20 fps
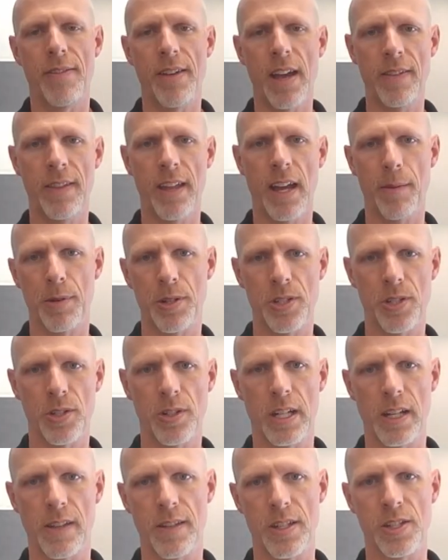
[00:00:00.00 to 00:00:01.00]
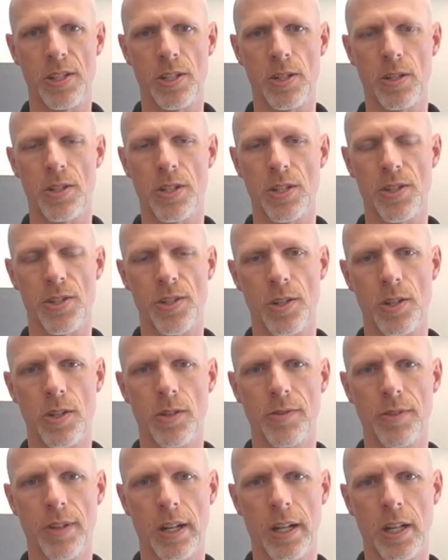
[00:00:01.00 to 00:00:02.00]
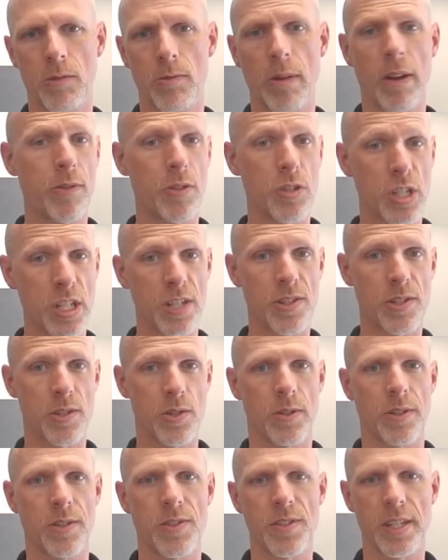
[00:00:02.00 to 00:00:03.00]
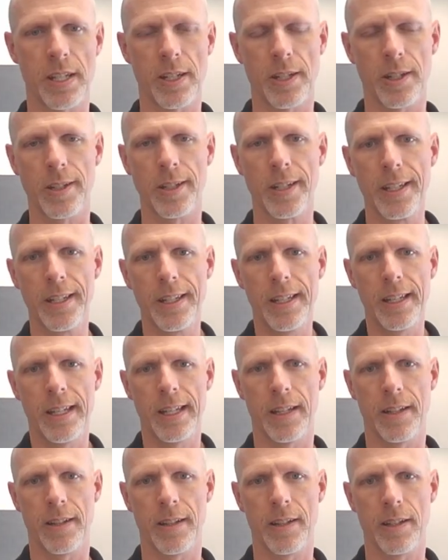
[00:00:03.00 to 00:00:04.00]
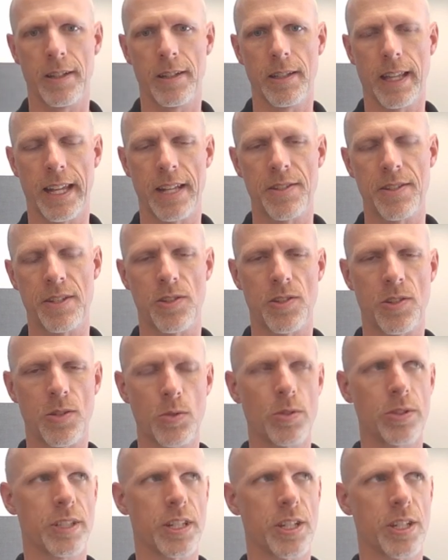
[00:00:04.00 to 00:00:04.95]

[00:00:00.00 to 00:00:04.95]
I've had the opportunity this year to serve uh, refugee students here in the Lansing School